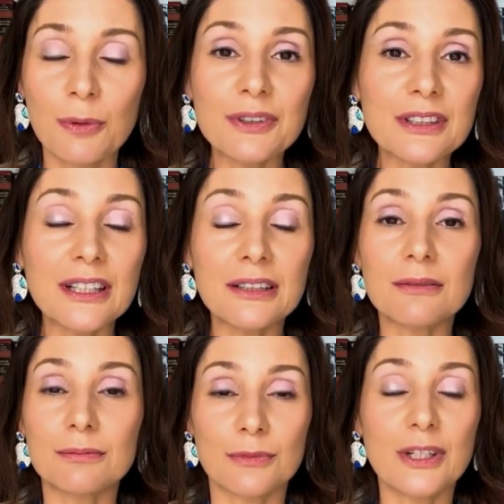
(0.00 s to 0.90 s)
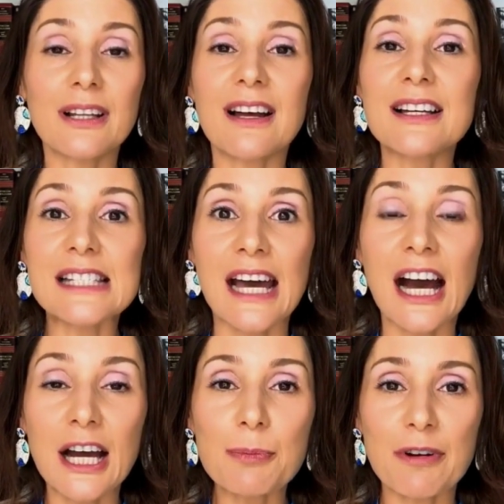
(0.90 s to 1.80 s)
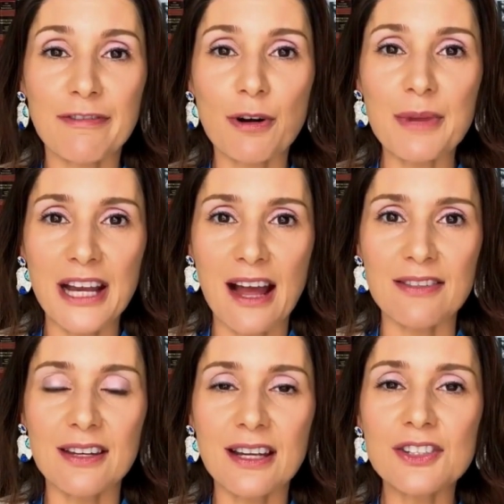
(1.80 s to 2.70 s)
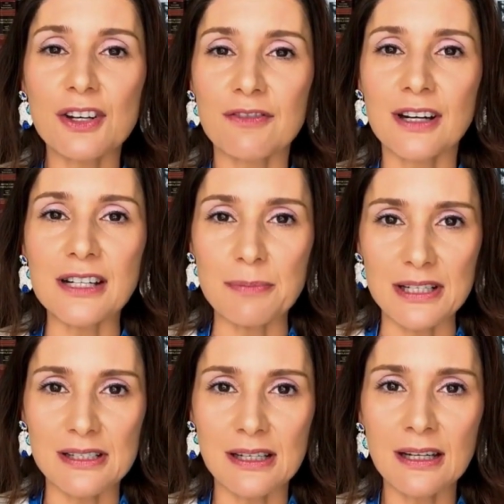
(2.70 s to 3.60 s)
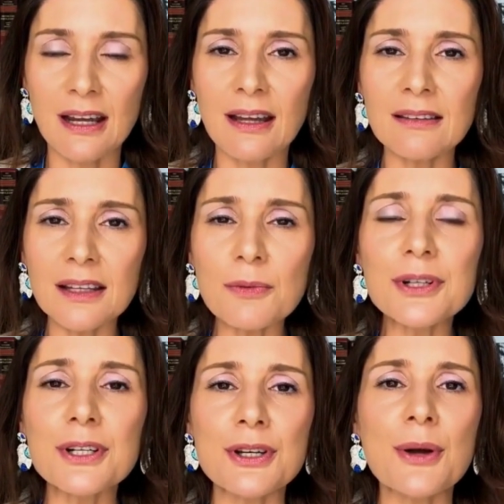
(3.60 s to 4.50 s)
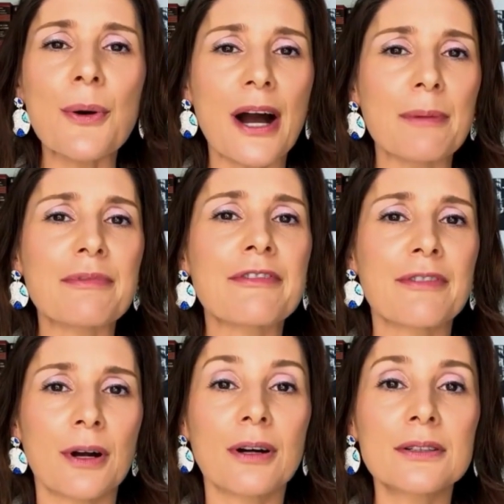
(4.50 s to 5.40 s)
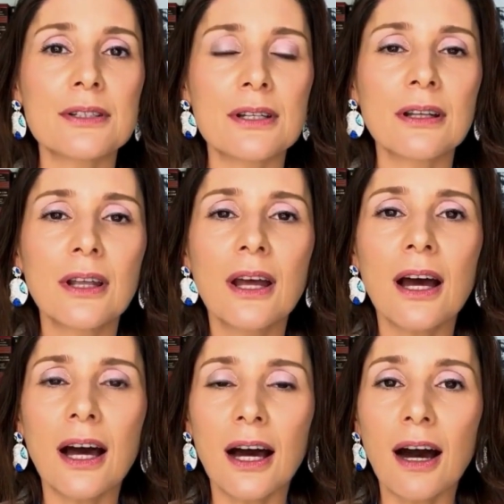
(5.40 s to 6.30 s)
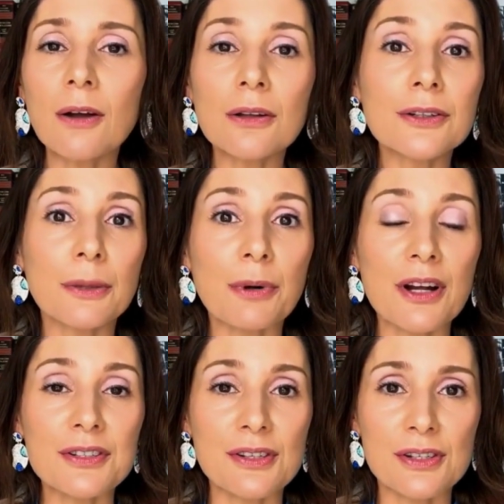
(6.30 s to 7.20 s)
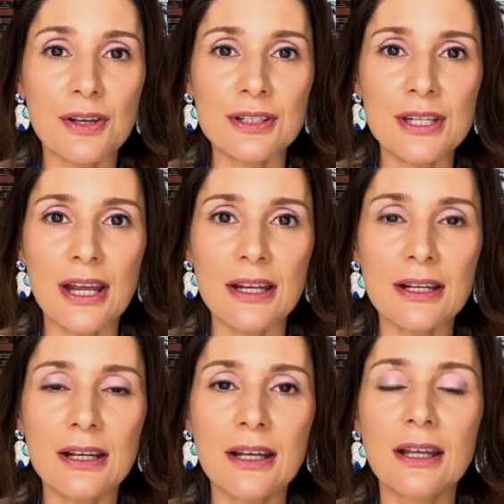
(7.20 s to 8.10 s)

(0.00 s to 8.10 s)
Well, they realize that high-performing candidates are very busy and they want to know upfront how long the process is going to take.